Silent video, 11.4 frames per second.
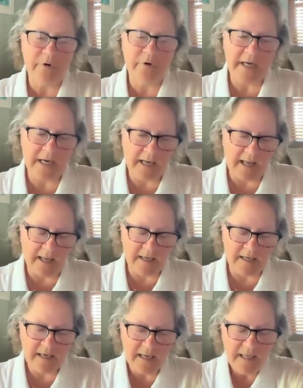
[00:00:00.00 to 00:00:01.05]
running
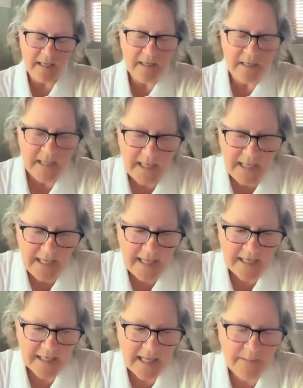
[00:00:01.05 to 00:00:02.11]
and
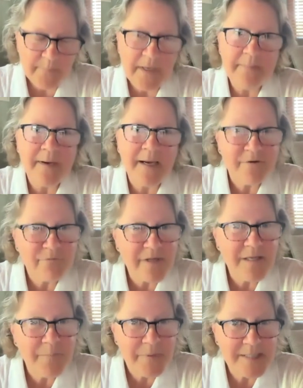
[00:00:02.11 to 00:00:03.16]
and it kept my mind
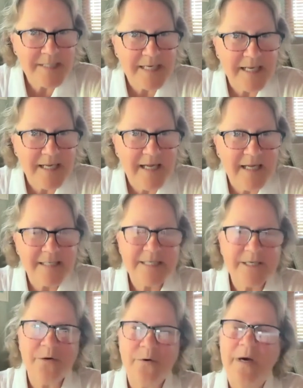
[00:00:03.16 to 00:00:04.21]
really busy and
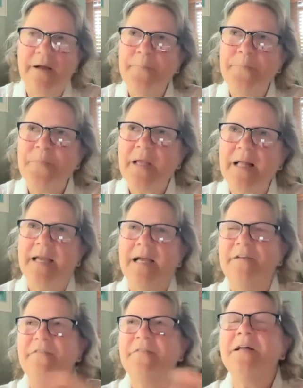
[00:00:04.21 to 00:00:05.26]
so like
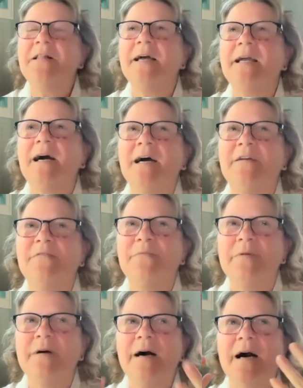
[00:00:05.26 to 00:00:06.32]
i feel like i've
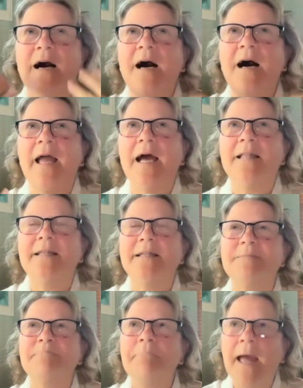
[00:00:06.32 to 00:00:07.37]
i had
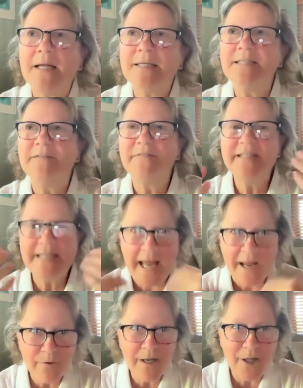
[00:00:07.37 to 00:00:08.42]
this massive
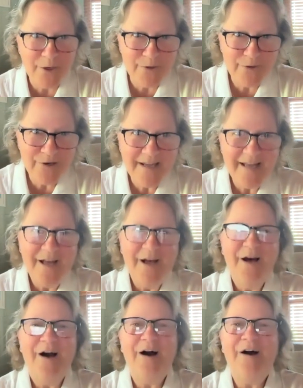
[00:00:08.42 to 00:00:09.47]
download
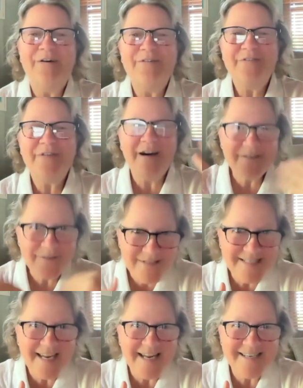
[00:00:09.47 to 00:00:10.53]
of
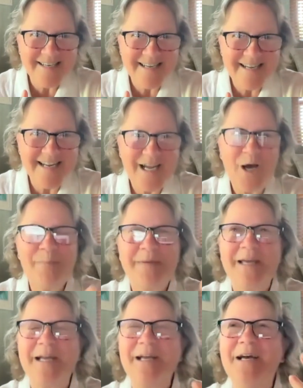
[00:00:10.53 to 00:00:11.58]
understanding
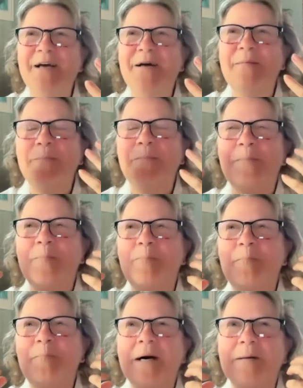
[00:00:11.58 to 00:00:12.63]
coming
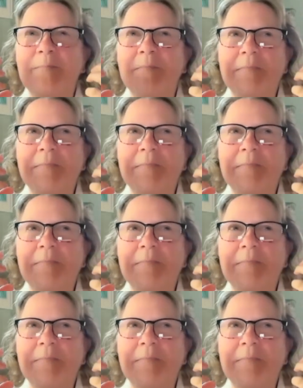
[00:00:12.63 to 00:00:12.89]
but